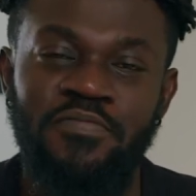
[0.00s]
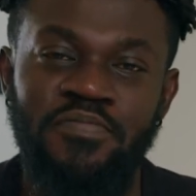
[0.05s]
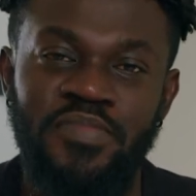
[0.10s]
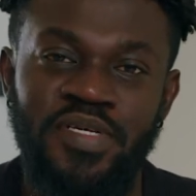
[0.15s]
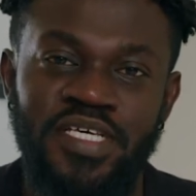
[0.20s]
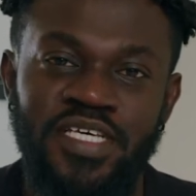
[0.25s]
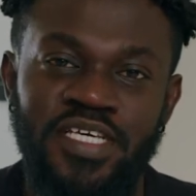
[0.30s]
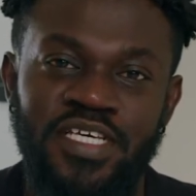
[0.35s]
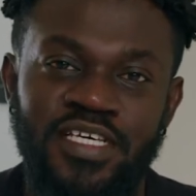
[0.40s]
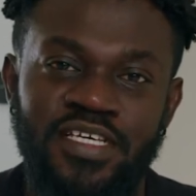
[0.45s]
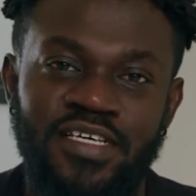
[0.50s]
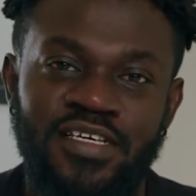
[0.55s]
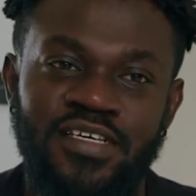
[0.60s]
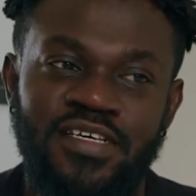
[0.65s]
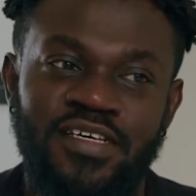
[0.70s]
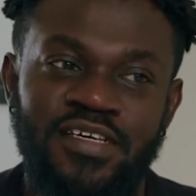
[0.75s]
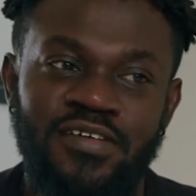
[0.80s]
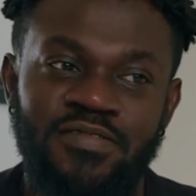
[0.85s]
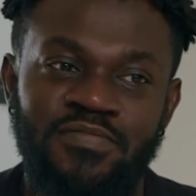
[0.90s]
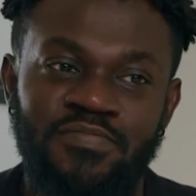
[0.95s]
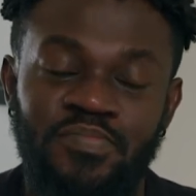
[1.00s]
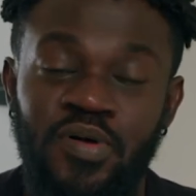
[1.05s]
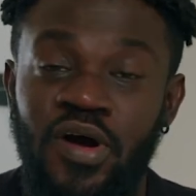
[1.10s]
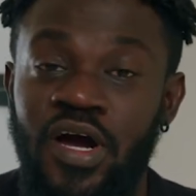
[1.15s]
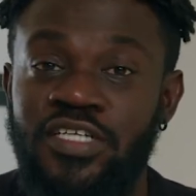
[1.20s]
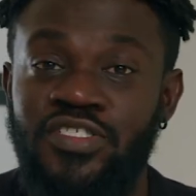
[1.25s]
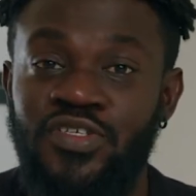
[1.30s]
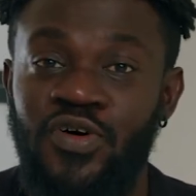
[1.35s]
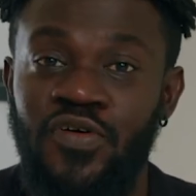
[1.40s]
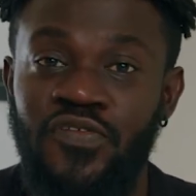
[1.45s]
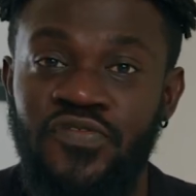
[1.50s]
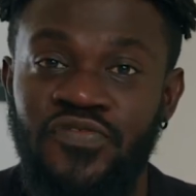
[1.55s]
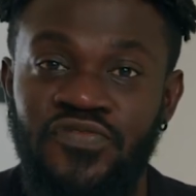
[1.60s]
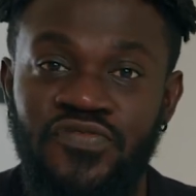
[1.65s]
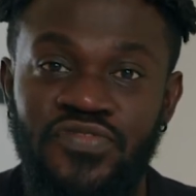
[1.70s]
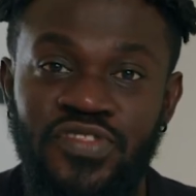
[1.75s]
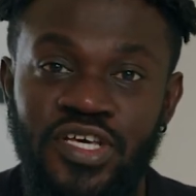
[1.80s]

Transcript: be part of